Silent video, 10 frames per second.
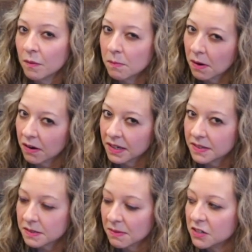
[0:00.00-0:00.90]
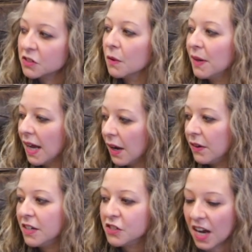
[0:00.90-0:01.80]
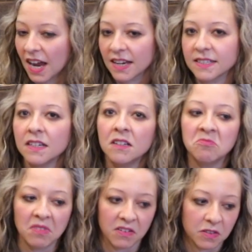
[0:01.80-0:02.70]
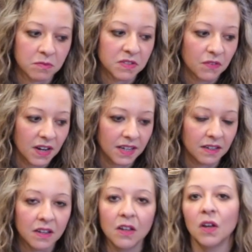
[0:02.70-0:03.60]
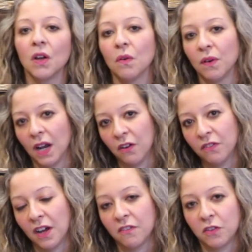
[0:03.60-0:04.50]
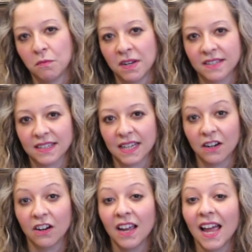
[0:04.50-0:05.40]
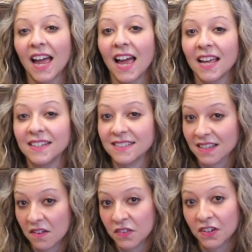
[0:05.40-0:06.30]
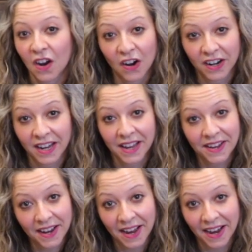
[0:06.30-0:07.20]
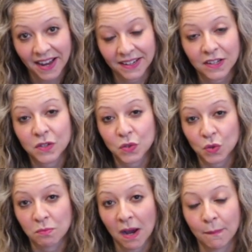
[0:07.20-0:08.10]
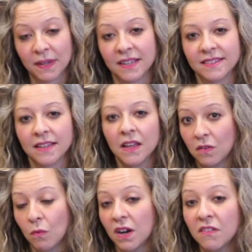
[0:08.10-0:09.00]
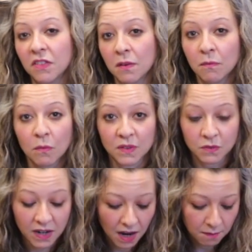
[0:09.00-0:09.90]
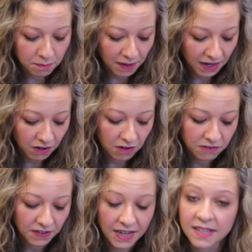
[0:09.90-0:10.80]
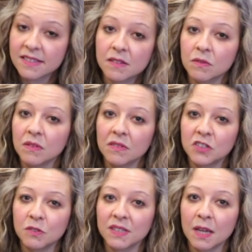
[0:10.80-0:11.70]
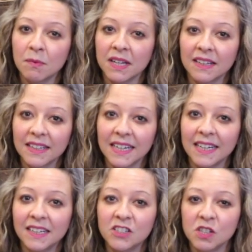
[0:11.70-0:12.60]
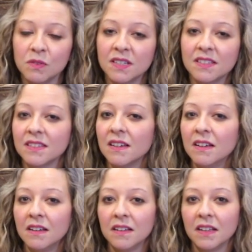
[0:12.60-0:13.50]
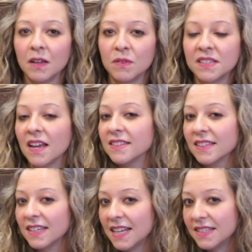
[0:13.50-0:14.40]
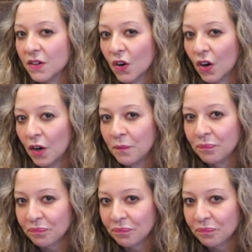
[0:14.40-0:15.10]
they were barking so much. So I went out and I checked. Everything was fine. Went out a few minutes later and discovered Arya had had two puppies. One of them was right up by her face. She was keeping it clean. It was nuzzling into her.